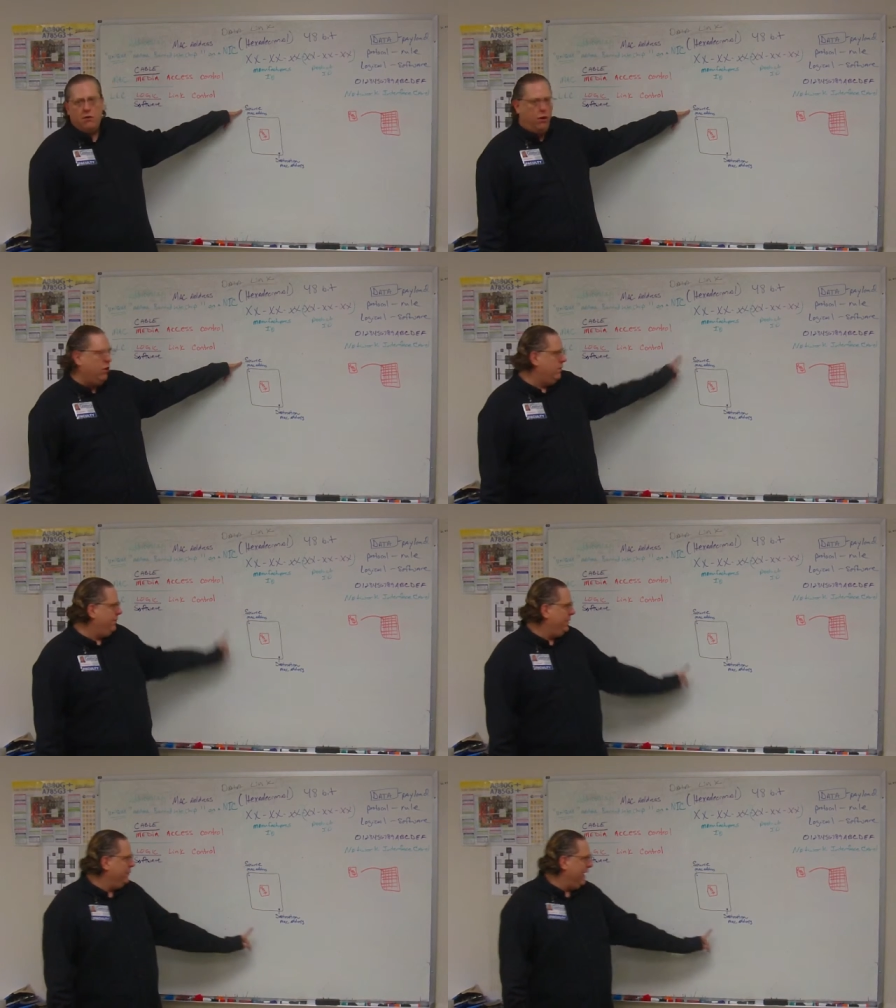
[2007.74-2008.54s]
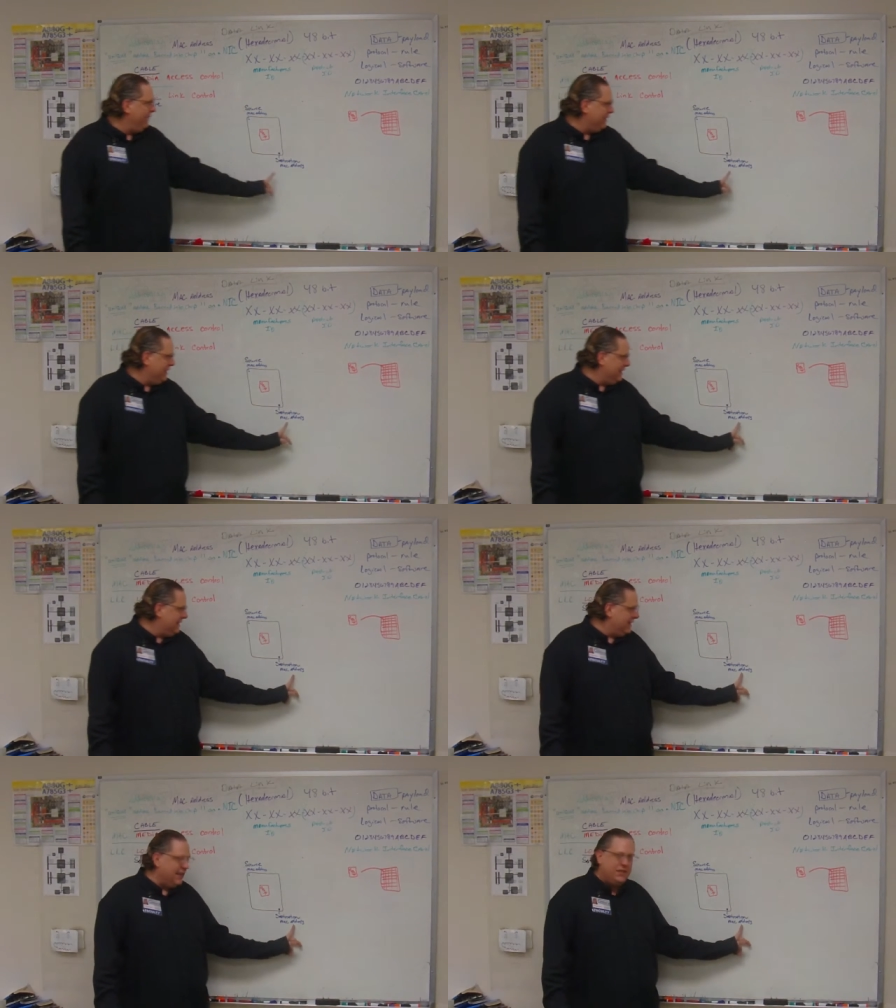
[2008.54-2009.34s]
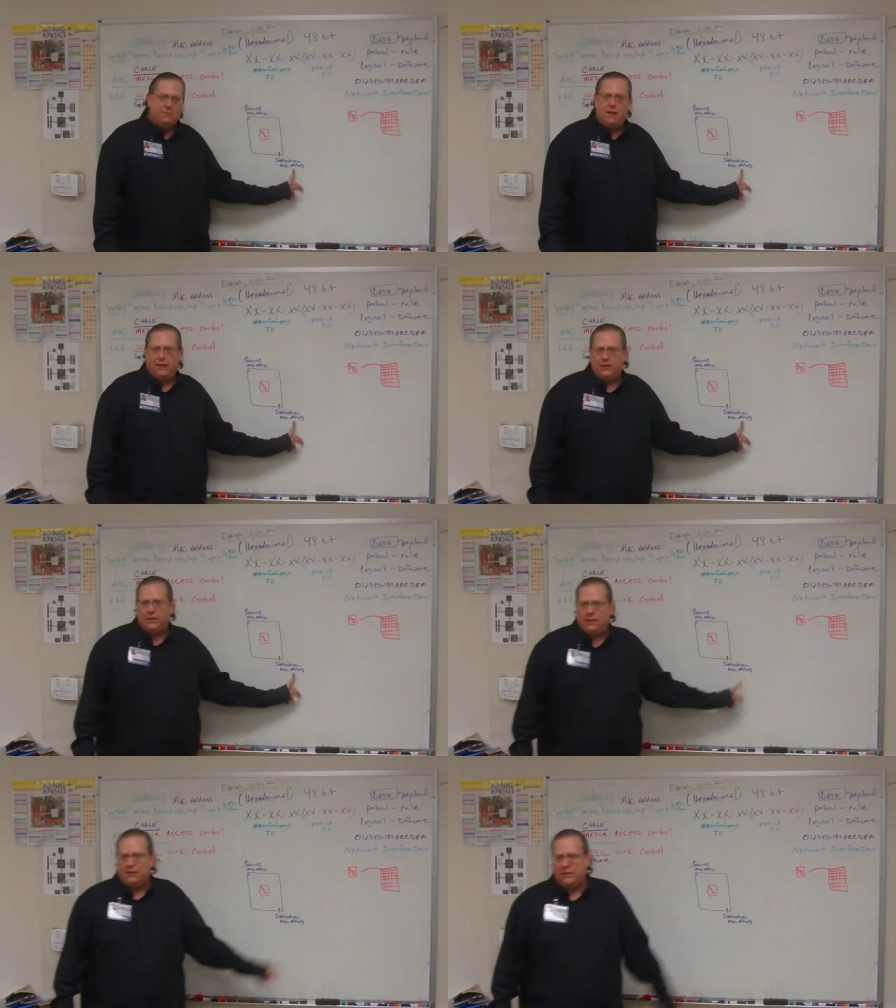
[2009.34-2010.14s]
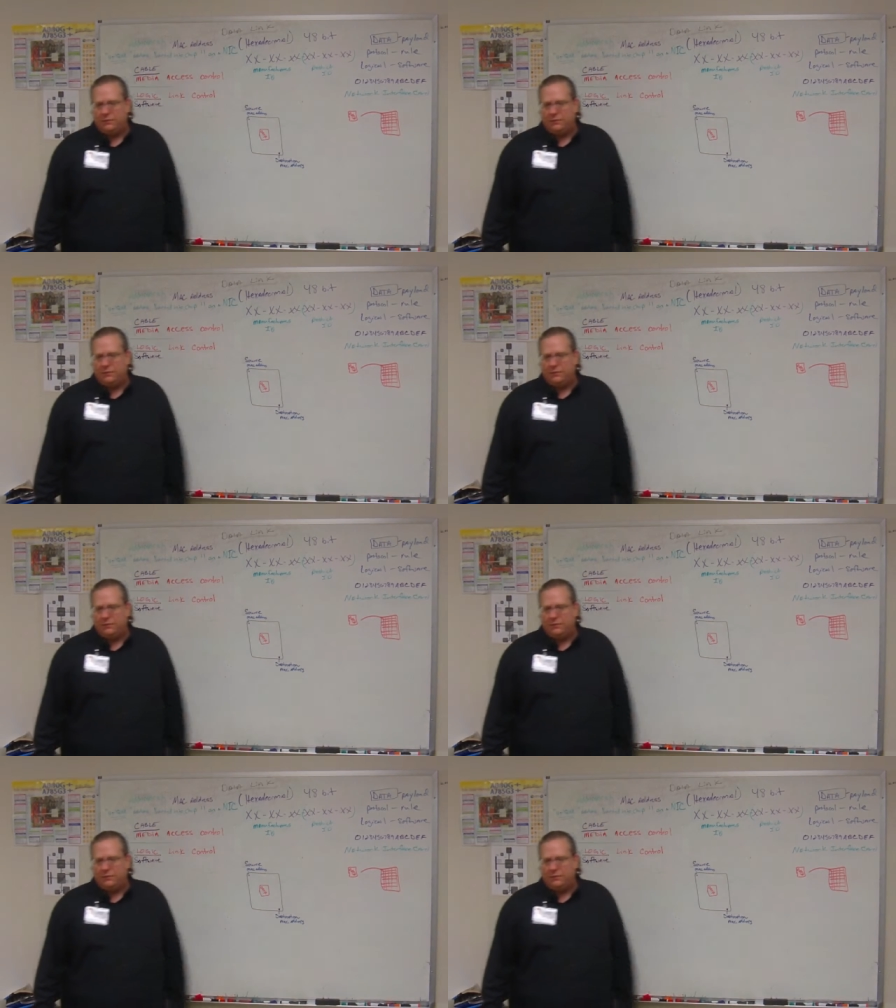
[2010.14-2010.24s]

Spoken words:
and we have a destination MAC address.